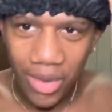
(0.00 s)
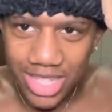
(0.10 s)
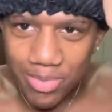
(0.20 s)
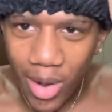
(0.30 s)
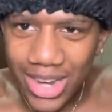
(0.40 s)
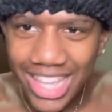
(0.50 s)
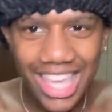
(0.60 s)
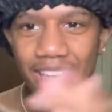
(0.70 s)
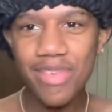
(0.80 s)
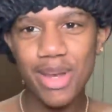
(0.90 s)
It's Bonnet
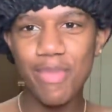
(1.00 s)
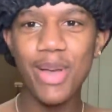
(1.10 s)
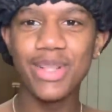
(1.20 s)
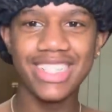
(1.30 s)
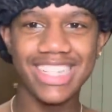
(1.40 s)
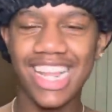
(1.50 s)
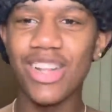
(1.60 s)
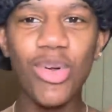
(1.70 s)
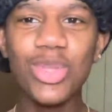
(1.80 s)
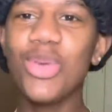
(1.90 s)
Kevin the building today.
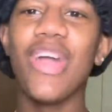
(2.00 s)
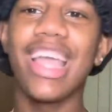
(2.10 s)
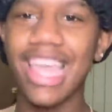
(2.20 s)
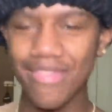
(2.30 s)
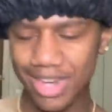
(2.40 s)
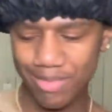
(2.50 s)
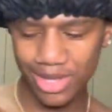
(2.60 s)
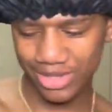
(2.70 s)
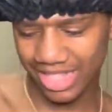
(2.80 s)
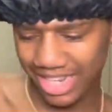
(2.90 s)
No do rag Kevin the
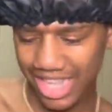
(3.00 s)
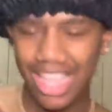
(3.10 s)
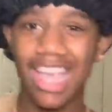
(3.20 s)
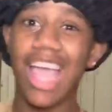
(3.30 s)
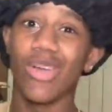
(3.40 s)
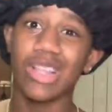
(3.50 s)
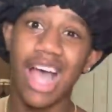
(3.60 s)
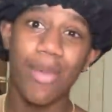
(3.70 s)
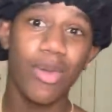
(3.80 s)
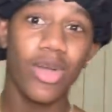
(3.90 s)
building. I ain't gonna
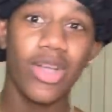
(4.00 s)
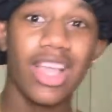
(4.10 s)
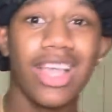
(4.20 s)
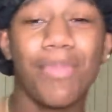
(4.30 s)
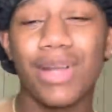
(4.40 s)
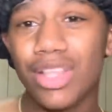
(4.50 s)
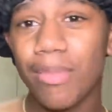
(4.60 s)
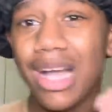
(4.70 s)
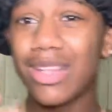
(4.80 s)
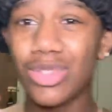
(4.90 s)
lie, bro. Putting on
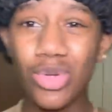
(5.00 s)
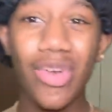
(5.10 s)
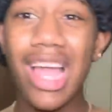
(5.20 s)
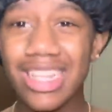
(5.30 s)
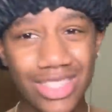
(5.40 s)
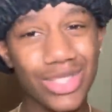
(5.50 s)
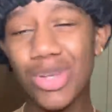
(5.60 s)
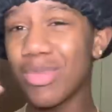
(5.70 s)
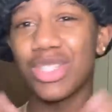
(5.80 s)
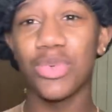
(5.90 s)
my do-rag, it's too
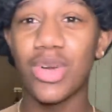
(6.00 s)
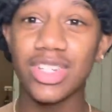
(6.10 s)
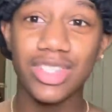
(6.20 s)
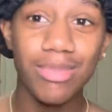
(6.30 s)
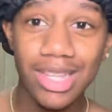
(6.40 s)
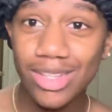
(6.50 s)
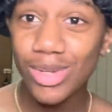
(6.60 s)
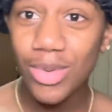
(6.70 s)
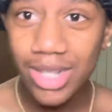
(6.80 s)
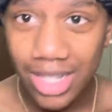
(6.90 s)
much work. So I'm like, you
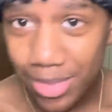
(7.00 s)
know what?